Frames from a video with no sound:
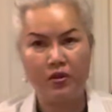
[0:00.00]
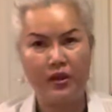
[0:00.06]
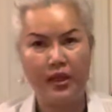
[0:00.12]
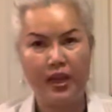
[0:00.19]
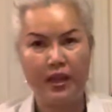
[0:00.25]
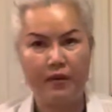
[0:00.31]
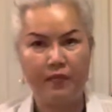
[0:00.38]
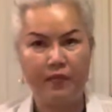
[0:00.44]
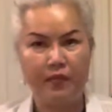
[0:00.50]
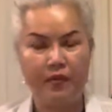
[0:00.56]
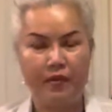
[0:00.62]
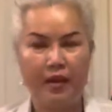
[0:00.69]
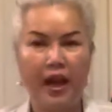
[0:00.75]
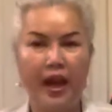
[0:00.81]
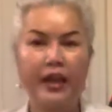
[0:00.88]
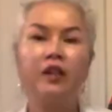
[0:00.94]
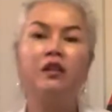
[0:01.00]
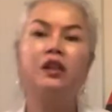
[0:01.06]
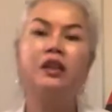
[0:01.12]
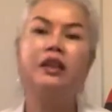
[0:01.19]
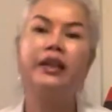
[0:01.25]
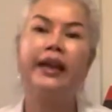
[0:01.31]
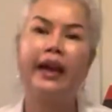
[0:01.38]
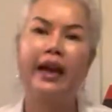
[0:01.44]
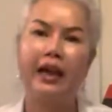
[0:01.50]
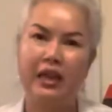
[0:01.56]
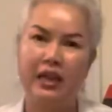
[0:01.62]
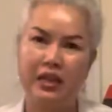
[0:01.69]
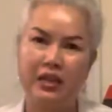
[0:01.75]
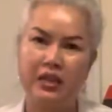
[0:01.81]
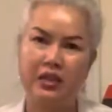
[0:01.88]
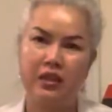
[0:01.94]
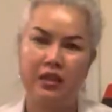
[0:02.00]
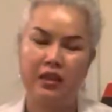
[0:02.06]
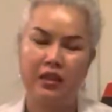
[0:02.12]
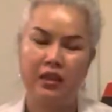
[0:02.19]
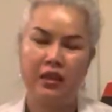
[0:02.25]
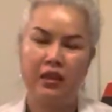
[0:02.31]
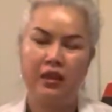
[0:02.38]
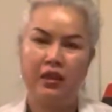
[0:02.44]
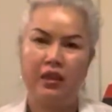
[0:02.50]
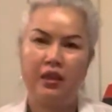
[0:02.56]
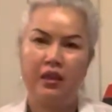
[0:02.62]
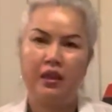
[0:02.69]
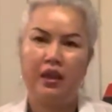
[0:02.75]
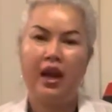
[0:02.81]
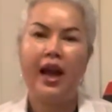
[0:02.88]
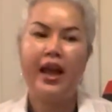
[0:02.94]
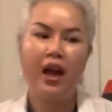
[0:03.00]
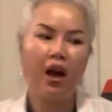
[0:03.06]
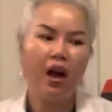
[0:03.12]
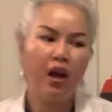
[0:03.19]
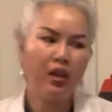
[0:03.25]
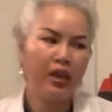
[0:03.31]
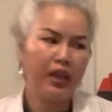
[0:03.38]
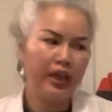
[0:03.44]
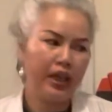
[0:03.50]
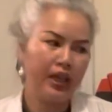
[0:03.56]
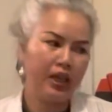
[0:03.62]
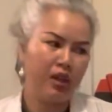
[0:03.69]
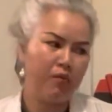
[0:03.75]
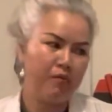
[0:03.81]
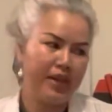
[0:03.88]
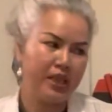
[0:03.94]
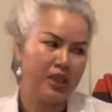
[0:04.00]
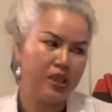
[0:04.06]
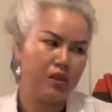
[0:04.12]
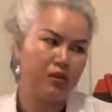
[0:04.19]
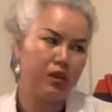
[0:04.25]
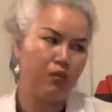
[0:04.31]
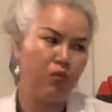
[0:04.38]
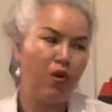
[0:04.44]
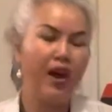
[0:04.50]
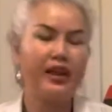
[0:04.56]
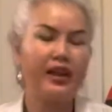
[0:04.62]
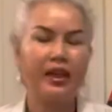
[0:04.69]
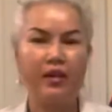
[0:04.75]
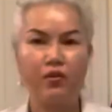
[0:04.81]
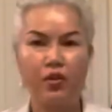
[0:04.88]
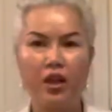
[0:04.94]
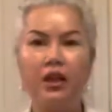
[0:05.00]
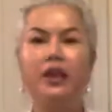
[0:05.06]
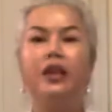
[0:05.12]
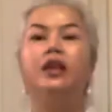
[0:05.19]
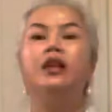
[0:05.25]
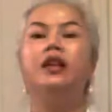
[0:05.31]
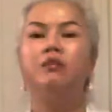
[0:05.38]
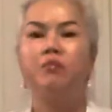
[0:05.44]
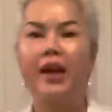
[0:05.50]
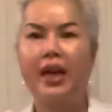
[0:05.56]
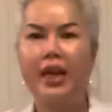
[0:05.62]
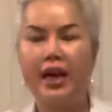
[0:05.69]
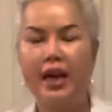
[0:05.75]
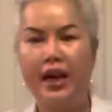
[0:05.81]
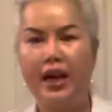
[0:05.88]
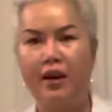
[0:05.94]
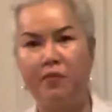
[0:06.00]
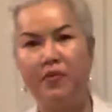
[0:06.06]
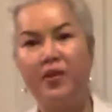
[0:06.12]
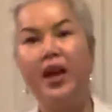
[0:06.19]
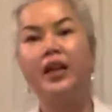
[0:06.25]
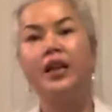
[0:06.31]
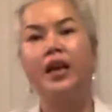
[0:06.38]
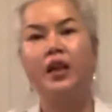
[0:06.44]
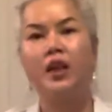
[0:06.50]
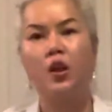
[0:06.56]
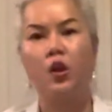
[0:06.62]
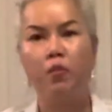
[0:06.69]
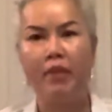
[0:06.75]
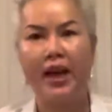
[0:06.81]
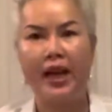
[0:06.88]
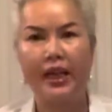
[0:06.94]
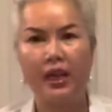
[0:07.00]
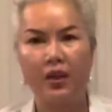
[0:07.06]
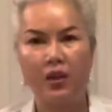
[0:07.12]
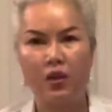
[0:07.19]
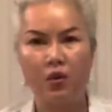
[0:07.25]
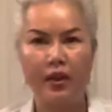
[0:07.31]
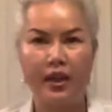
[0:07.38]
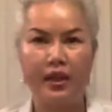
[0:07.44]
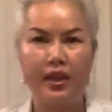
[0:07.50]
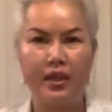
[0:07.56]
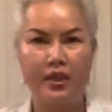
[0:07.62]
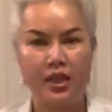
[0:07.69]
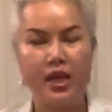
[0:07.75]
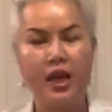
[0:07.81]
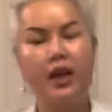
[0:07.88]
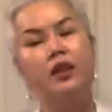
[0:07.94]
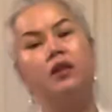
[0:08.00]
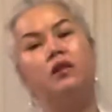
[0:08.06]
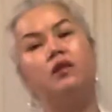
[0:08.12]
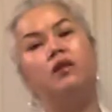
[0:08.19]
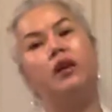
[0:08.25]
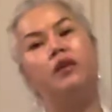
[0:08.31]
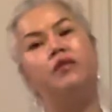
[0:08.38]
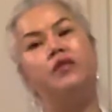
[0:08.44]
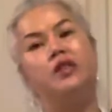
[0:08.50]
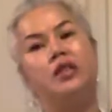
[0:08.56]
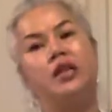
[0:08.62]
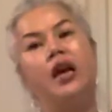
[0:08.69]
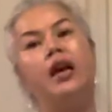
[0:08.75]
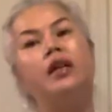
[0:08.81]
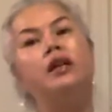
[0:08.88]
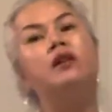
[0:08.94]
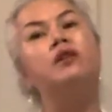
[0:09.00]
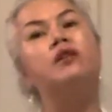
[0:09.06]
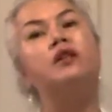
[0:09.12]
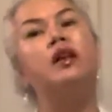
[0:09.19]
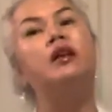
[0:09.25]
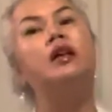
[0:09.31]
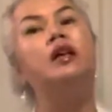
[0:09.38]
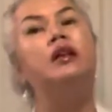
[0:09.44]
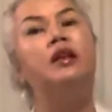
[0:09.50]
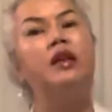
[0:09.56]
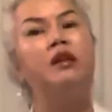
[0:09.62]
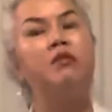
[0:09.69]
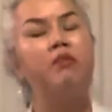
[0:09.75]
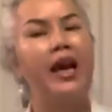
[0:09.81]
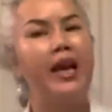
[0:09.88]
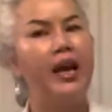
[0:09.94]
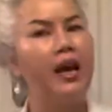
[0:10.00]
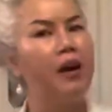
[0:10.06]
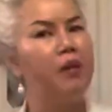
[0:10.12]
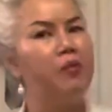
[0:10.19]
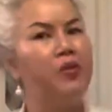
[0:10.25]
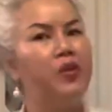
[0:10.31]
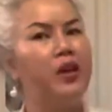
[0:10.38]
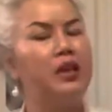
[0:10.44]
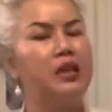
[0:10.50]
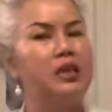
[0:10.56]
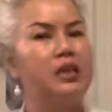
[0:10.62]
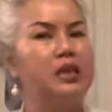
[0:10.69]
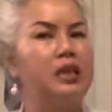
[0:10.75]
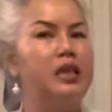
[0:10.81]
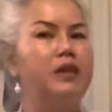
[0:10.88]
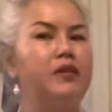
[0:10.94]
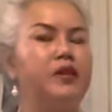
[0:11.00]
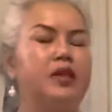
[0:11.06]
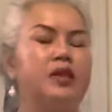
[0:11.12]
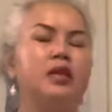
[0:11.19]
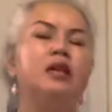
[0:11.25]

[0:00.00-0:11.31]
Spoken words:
that. I couldn't care less. I only commit to the one that really need my help. Then I go back and look at their channel. If a channel really need my help, really serious,